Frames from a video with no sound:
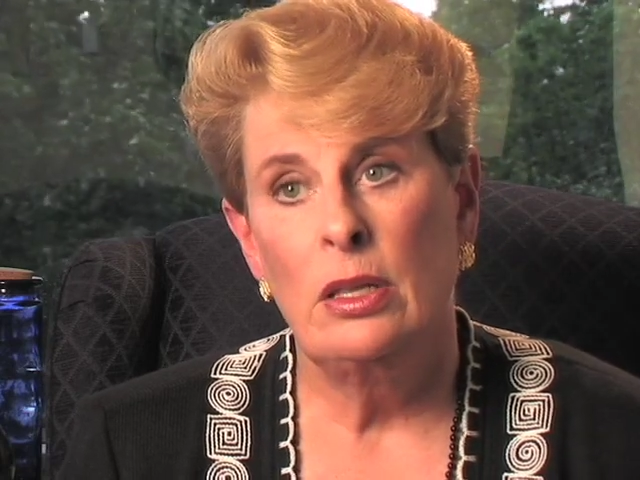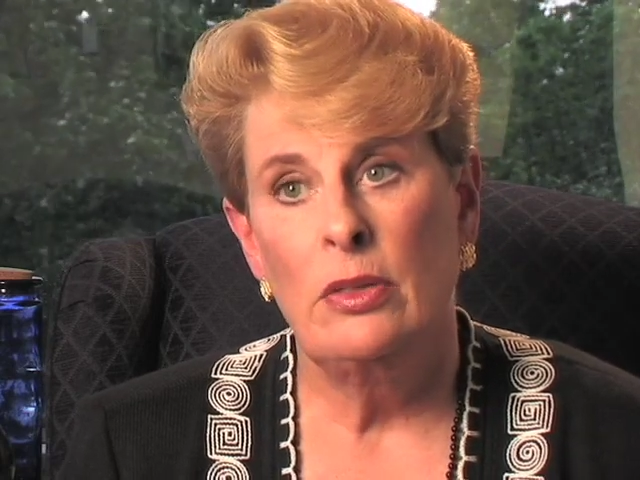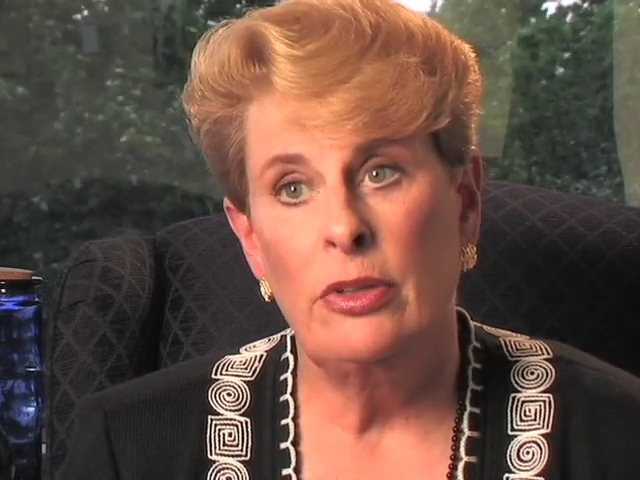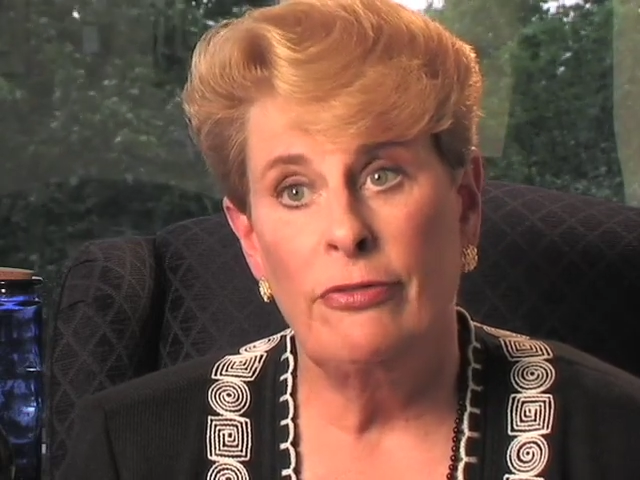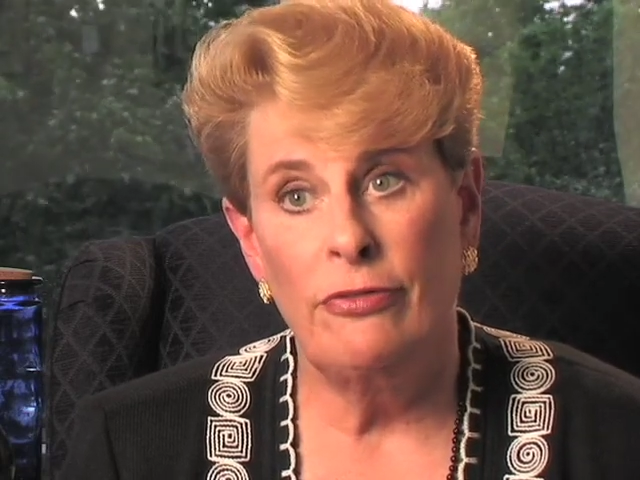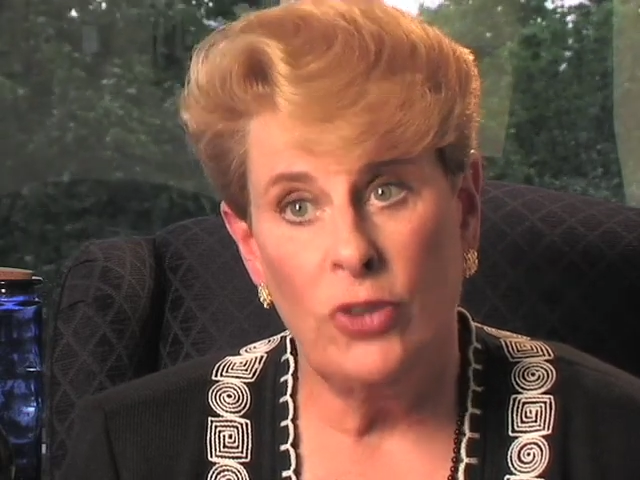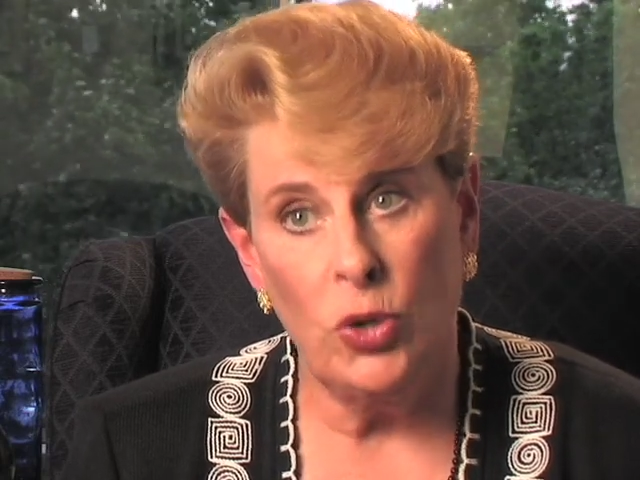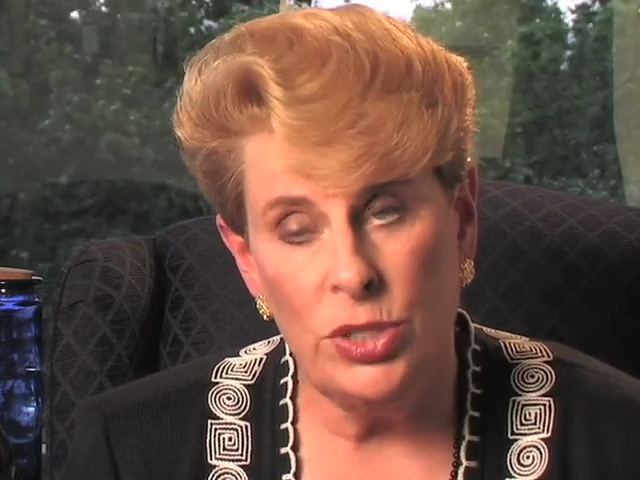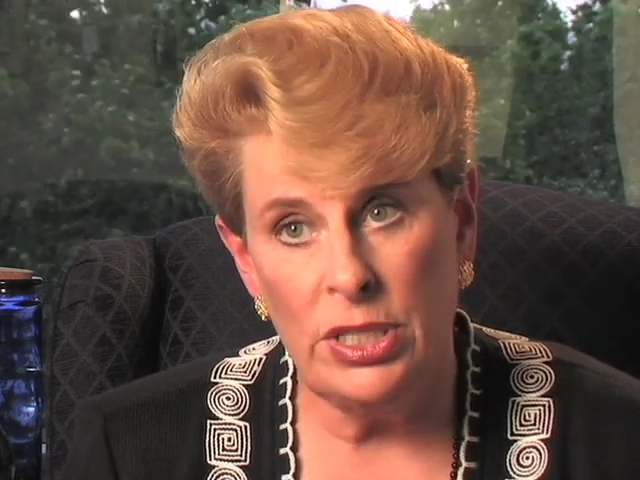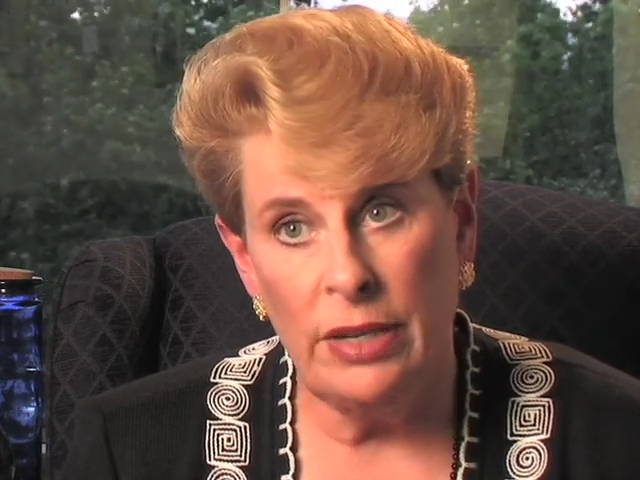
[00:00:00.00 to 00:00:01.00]
The
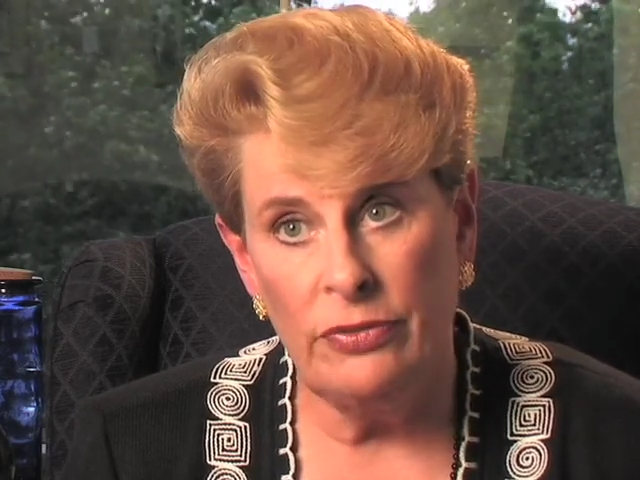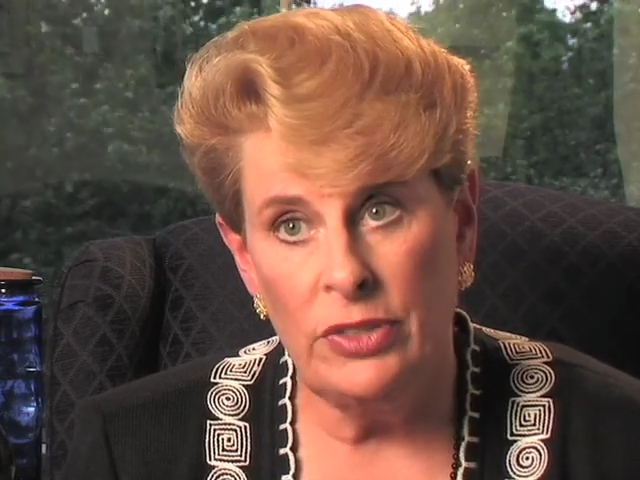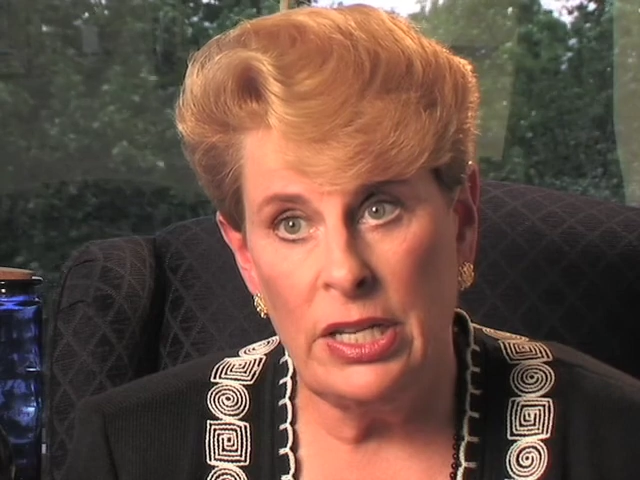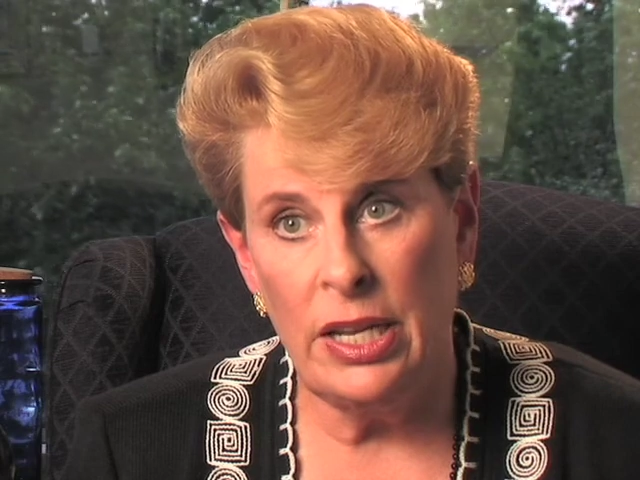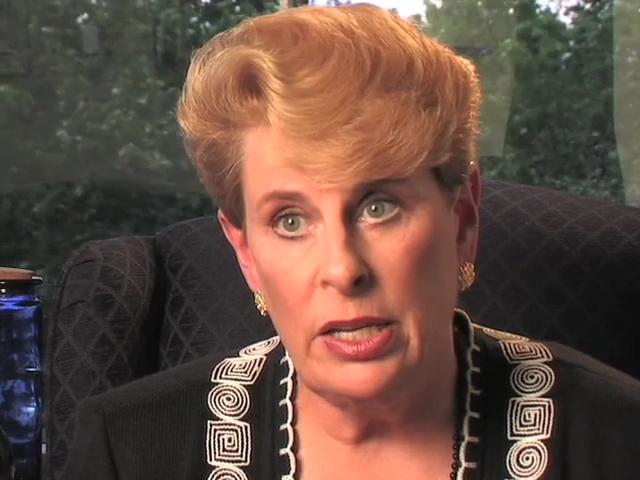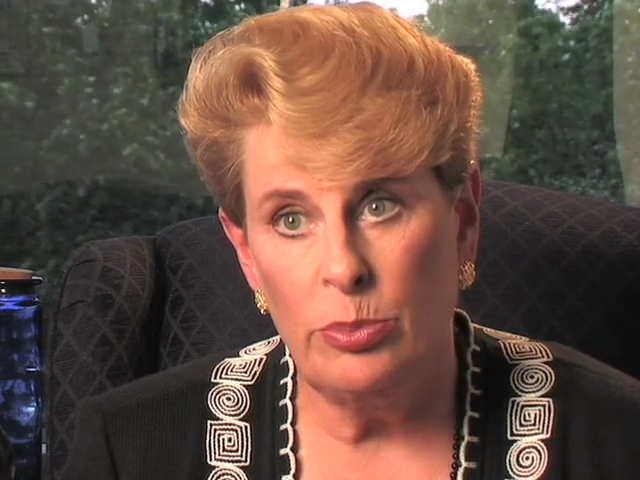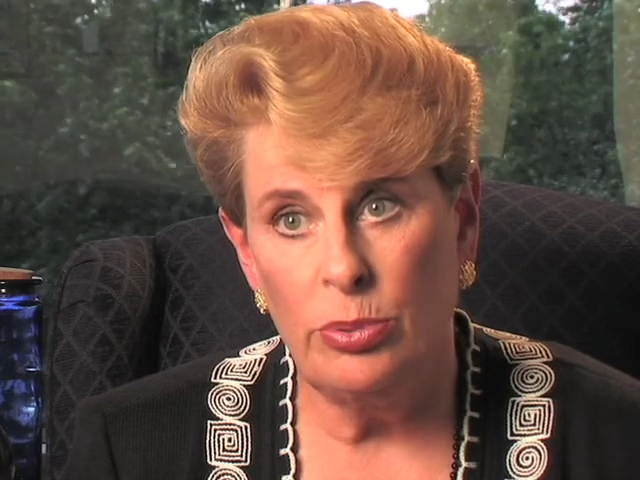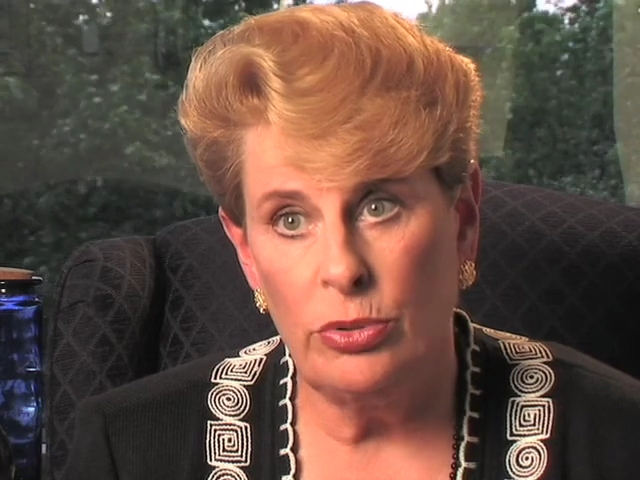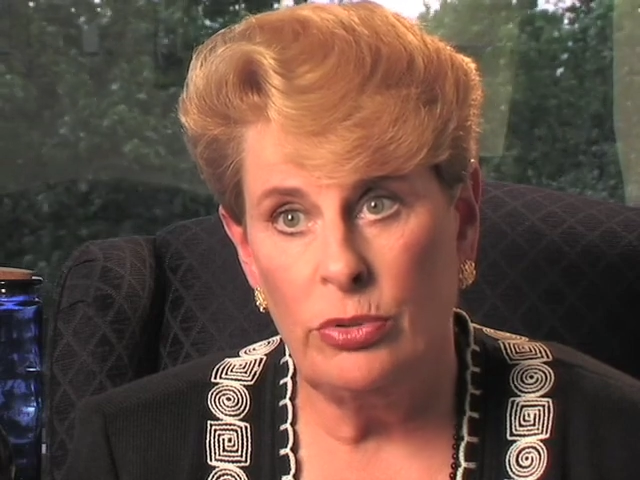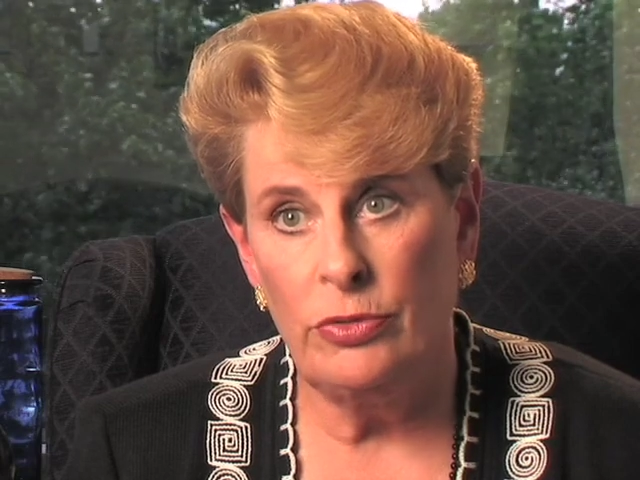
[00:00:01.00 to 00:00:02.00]
first FDA
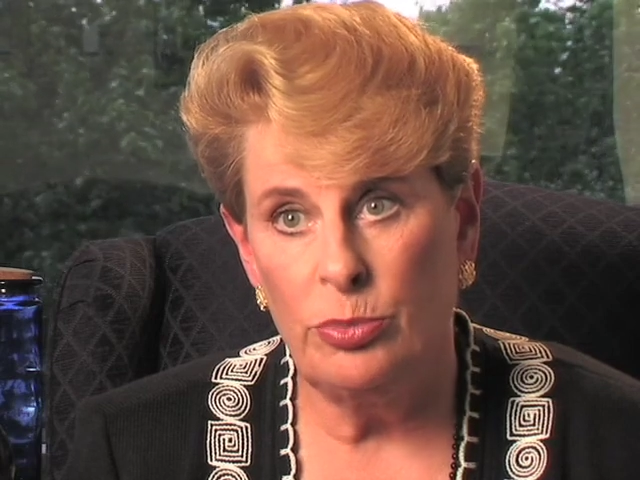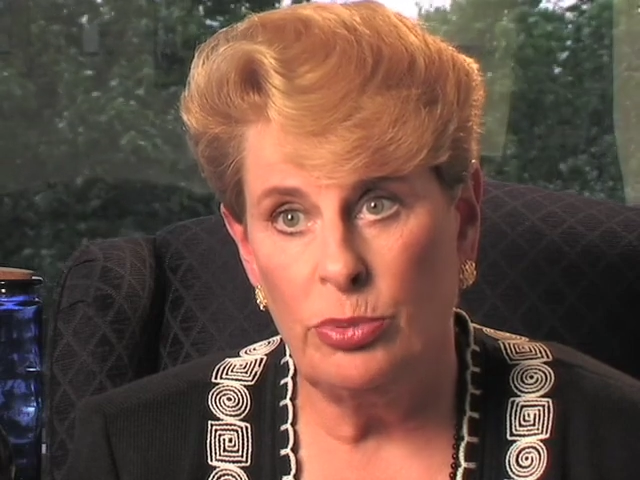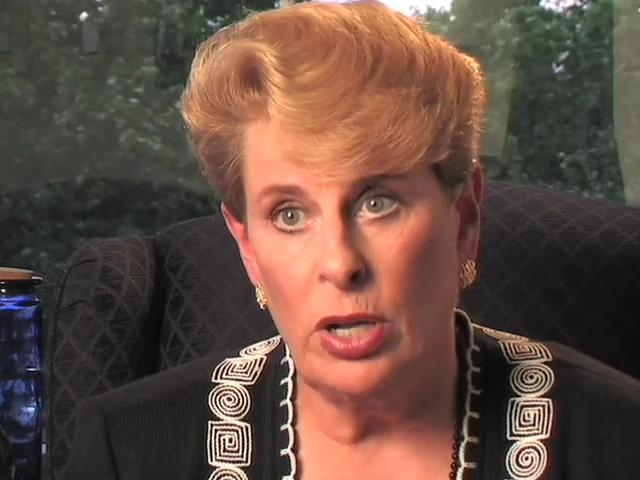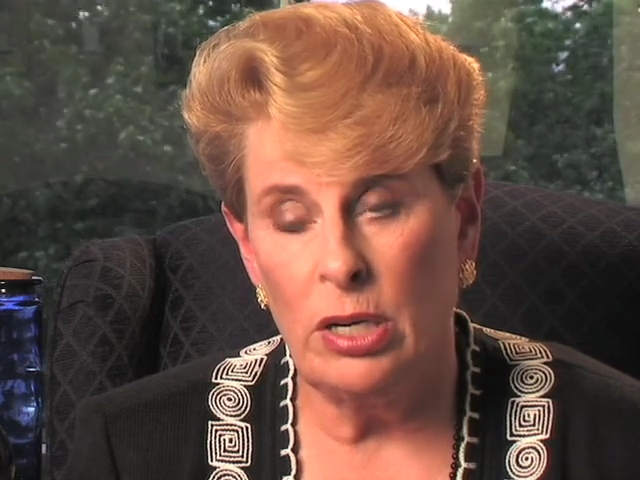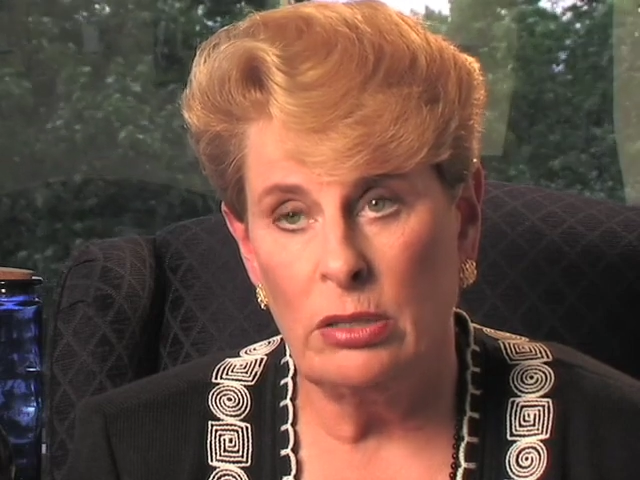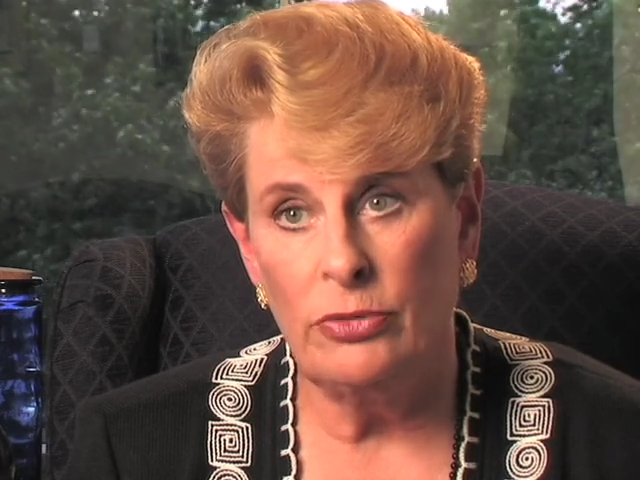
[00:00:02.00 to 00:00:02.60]
approved product